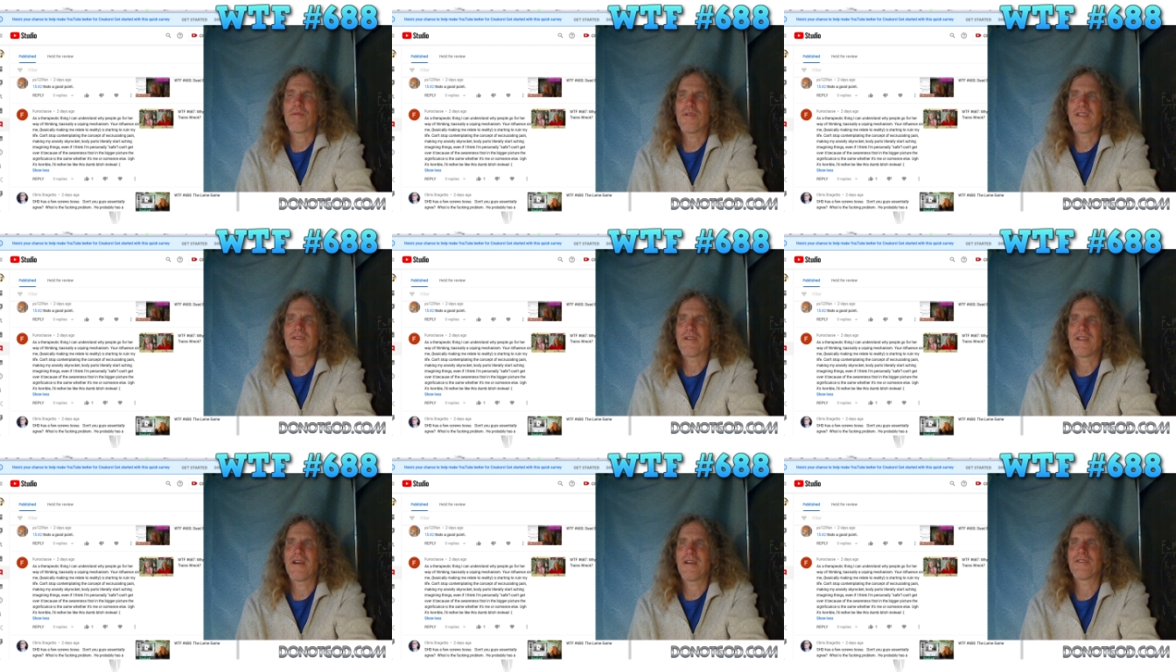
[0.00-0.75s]
yeah, well,
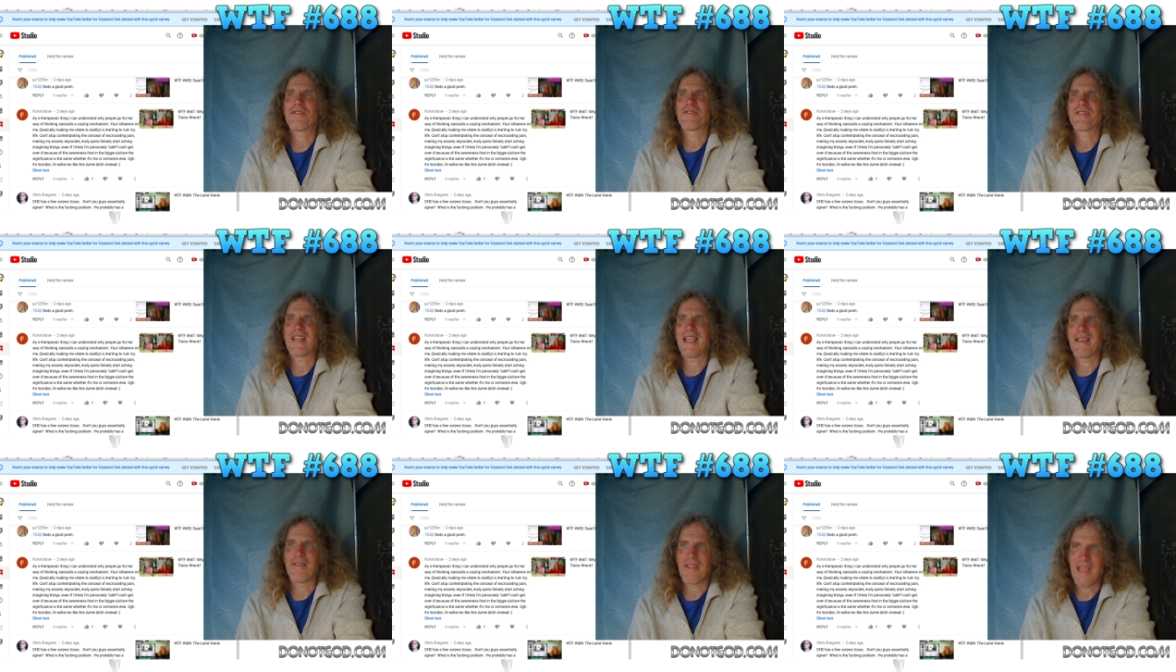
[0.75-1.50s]
you can
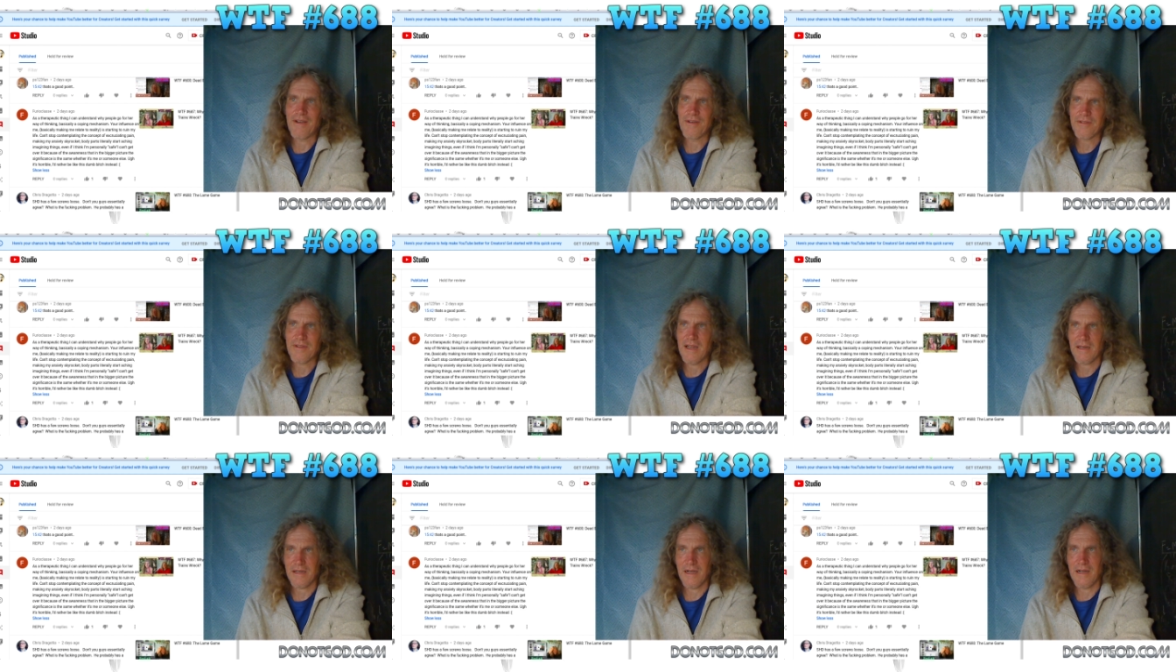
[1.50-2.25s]
understand those
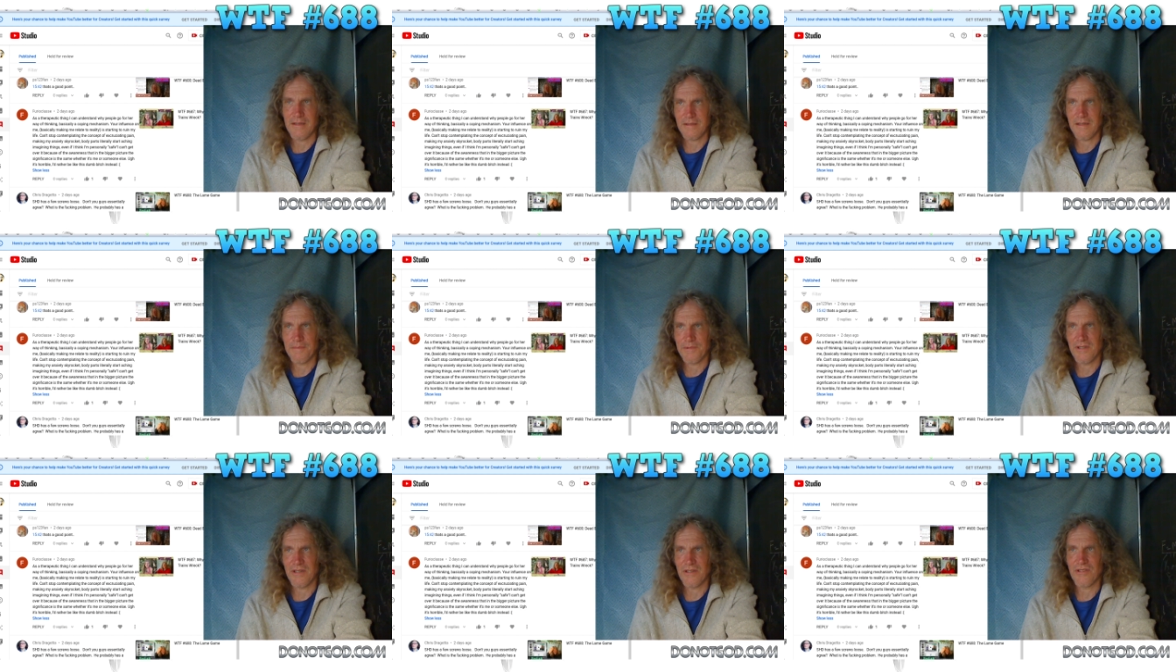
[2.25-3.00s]
kind of
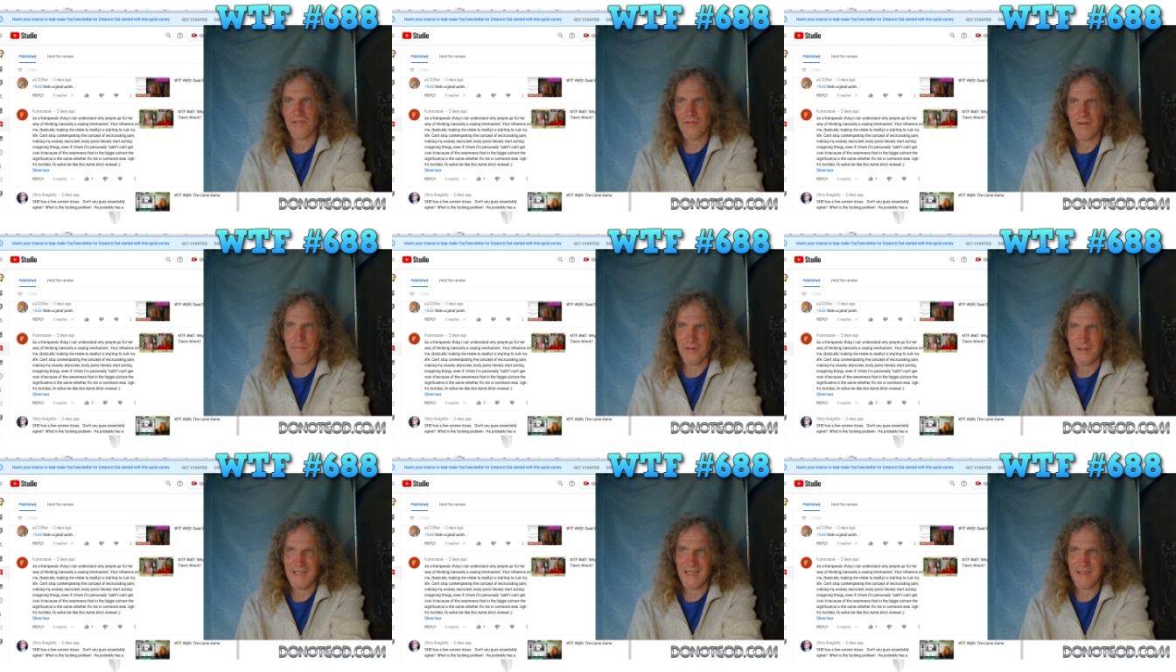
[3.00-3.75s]
concepts, and you can sort
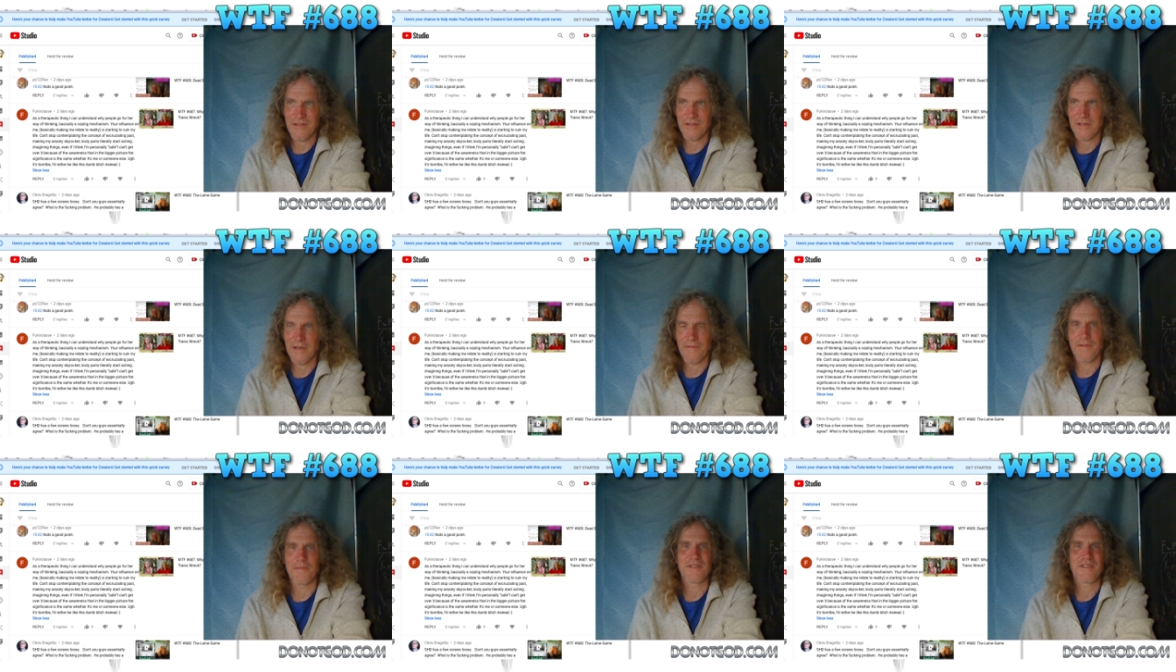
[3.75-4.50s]
of protect
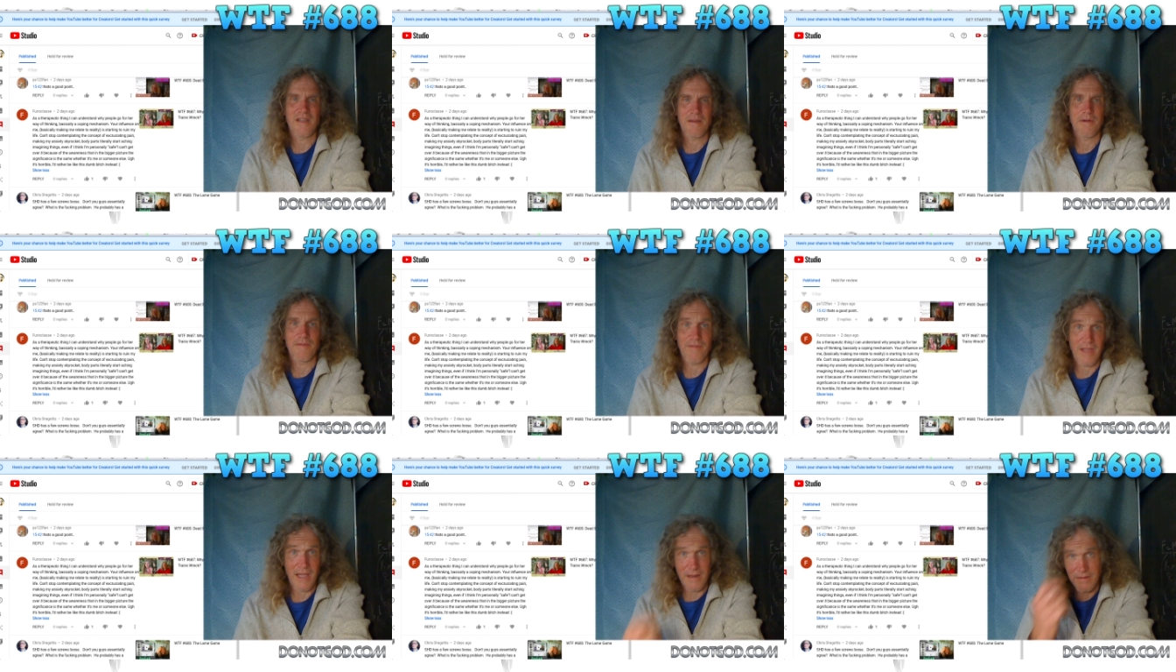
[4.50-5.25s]
yourself from some
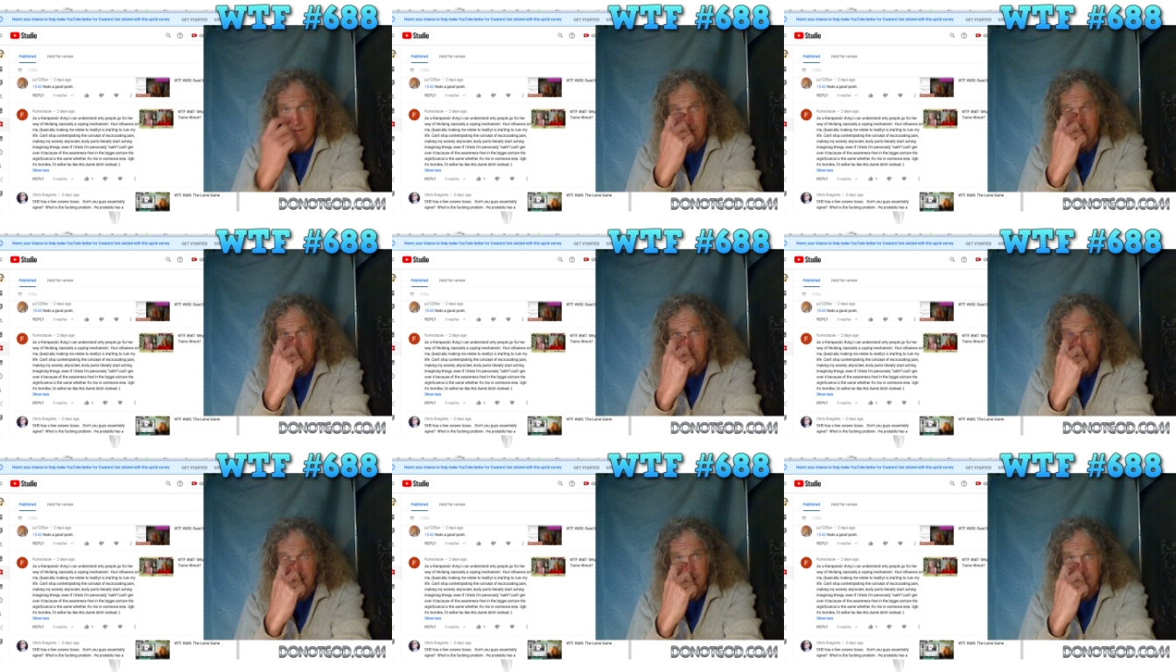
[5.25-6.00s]
of that, you know,
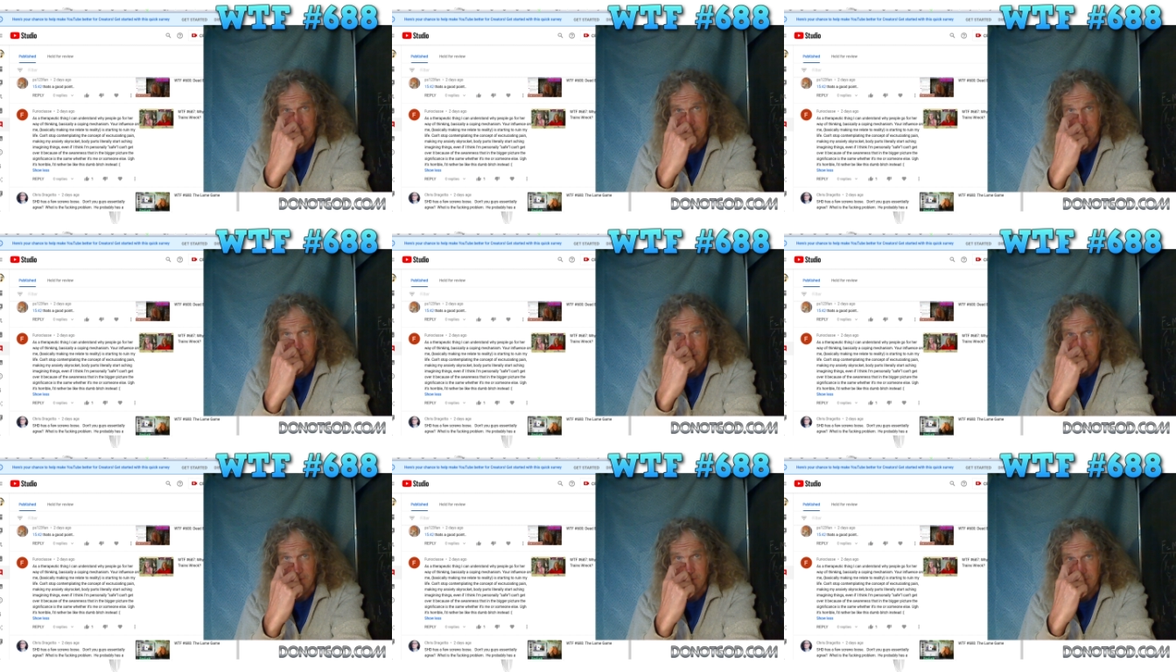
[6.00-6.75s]
by
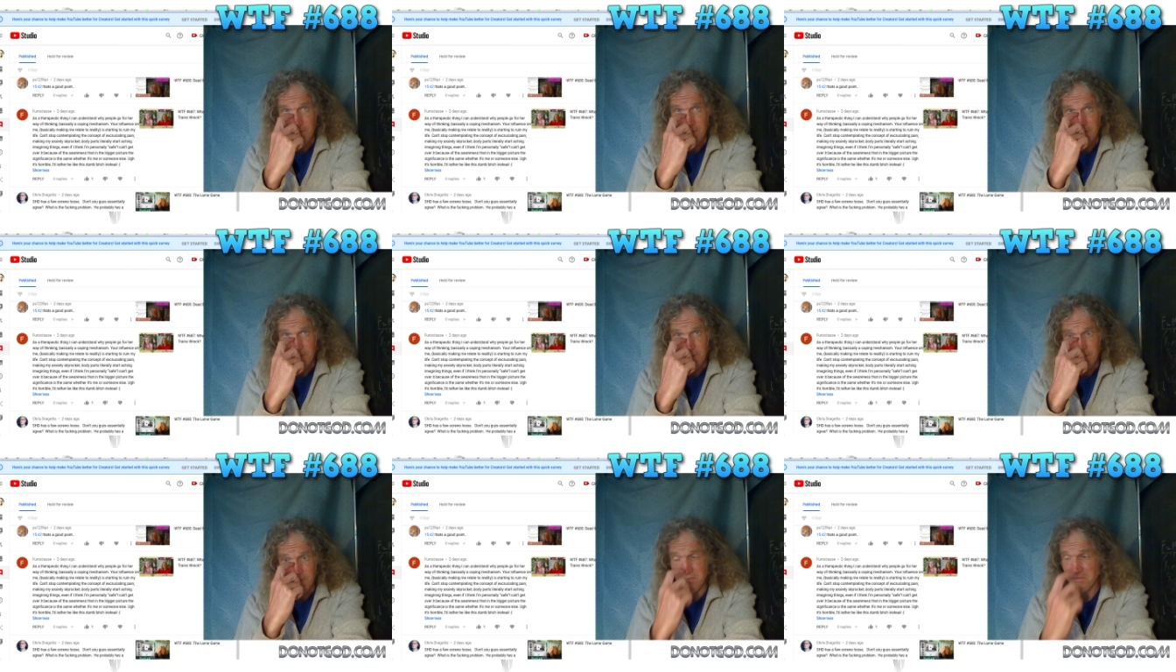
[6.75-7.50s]
you know
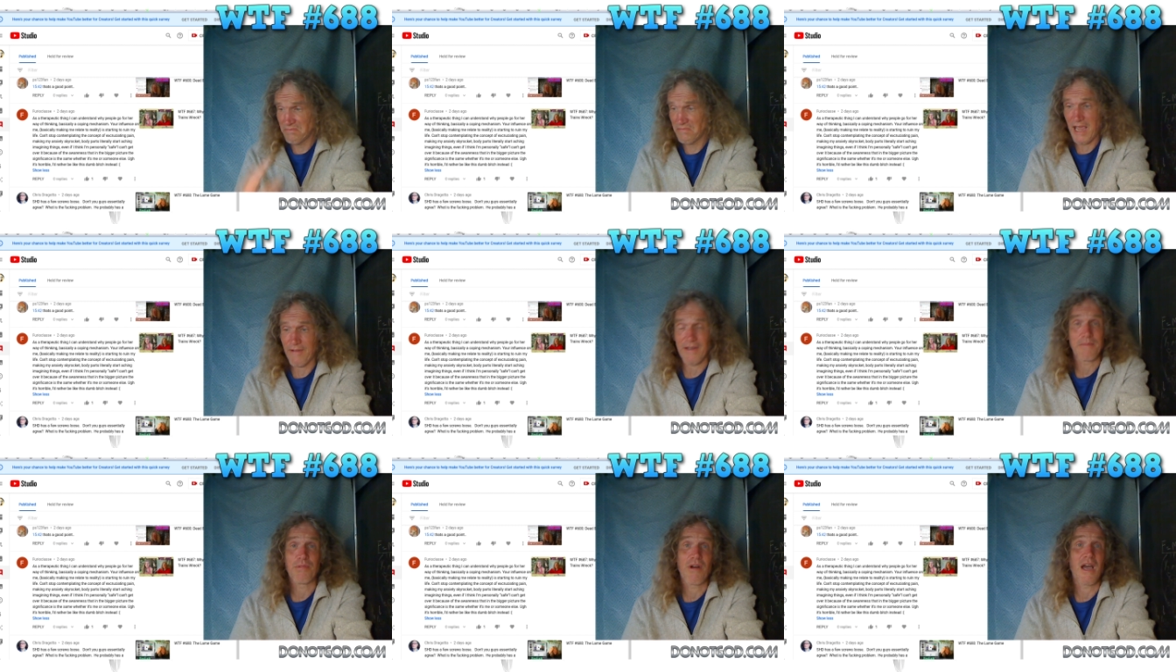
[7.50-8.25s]

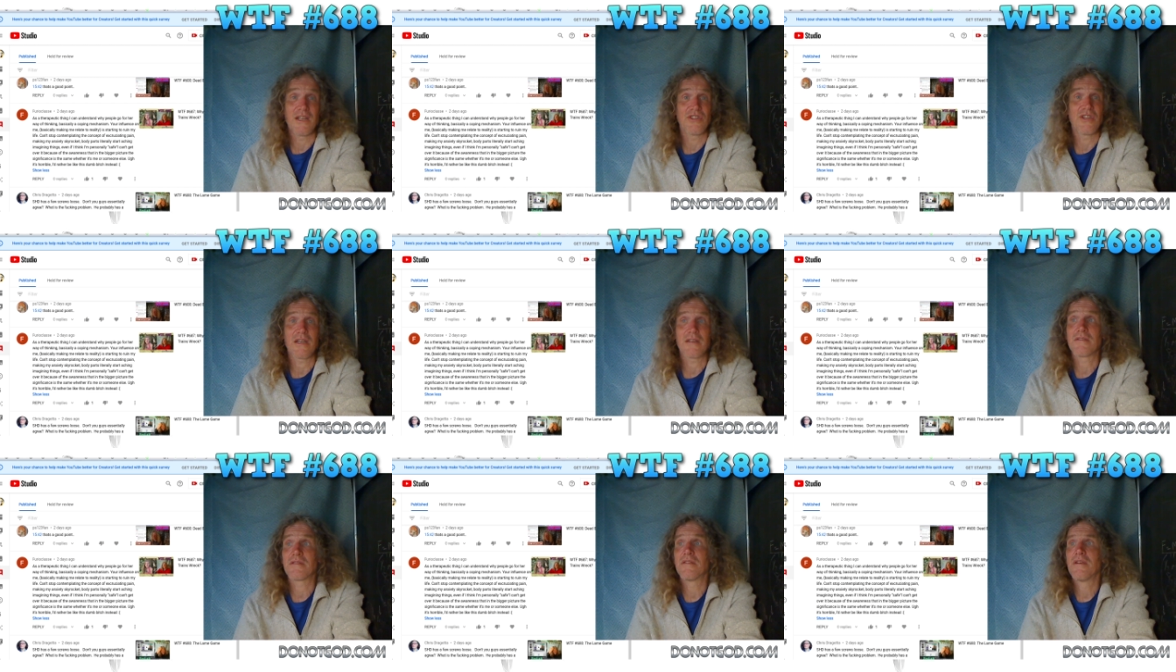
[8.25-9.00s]
having
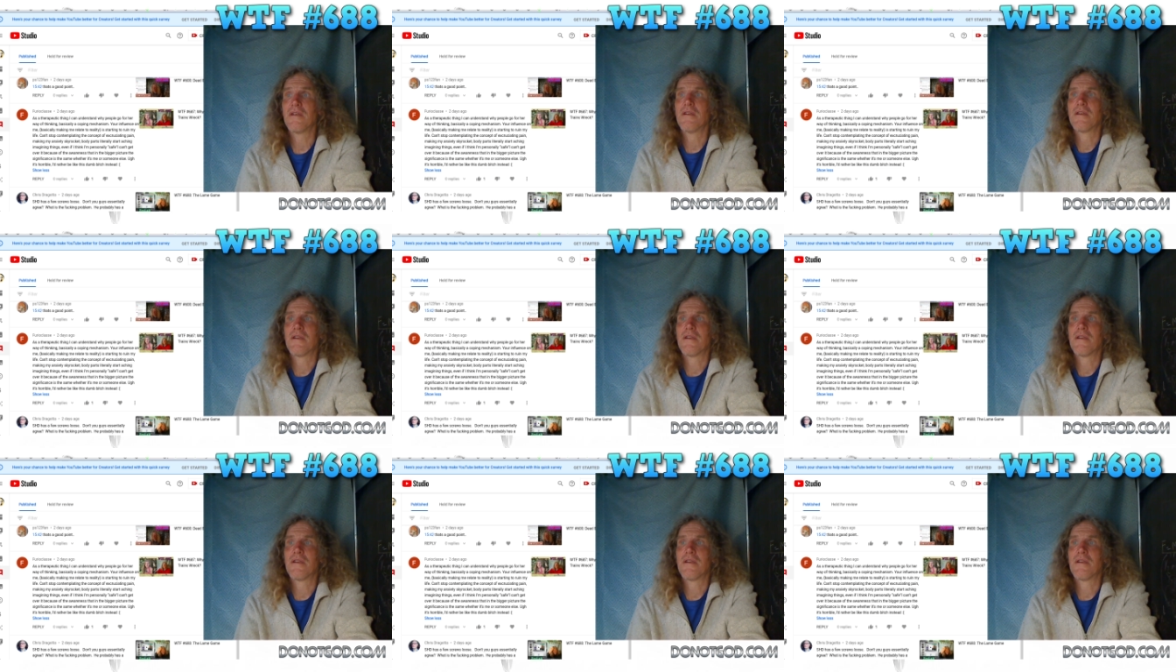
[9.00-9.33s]
projects,